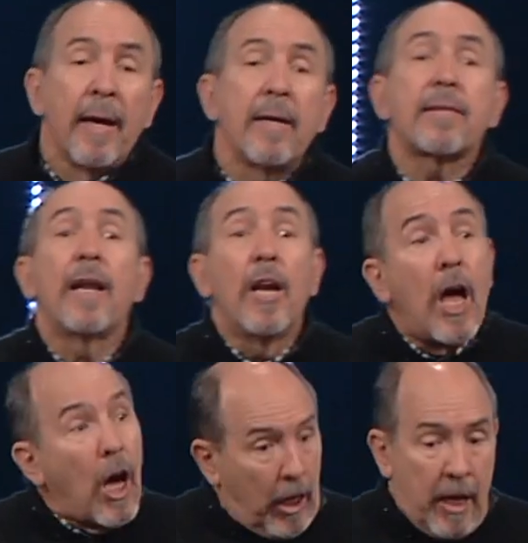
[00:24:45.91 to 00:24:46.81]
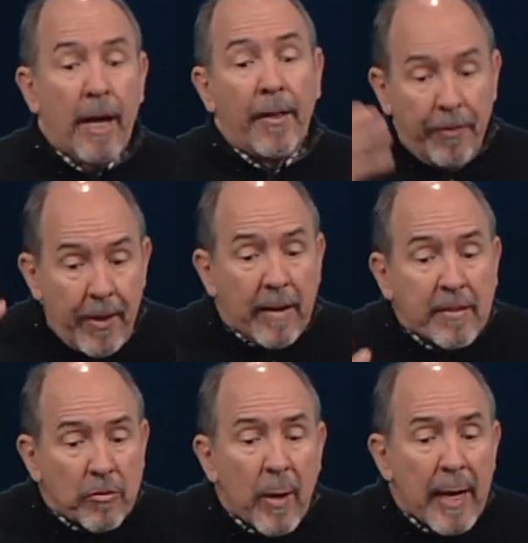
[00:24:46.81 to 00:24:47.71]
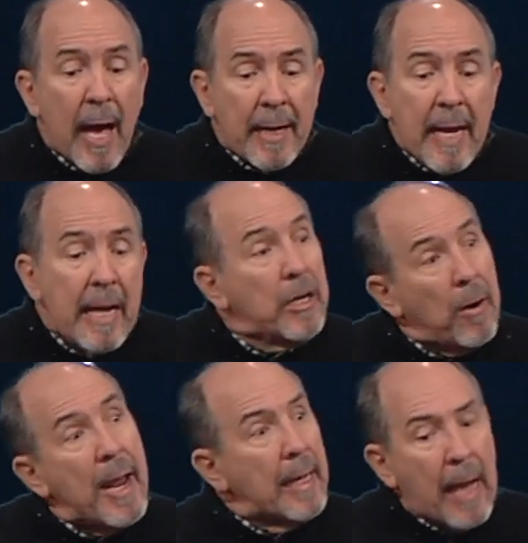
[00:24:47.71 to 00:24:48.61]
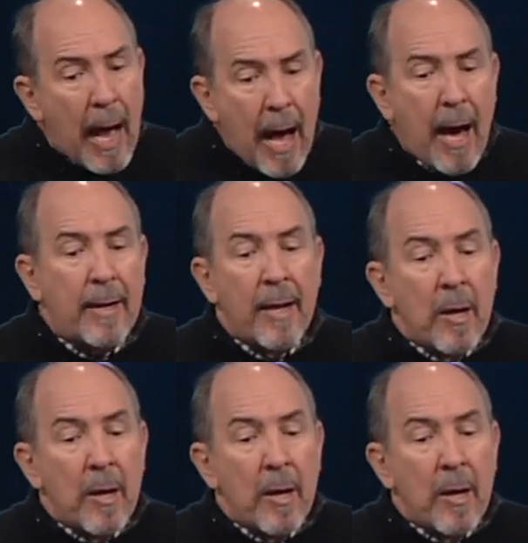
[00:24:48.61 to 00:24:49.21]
He said, look, this is what I need, great God.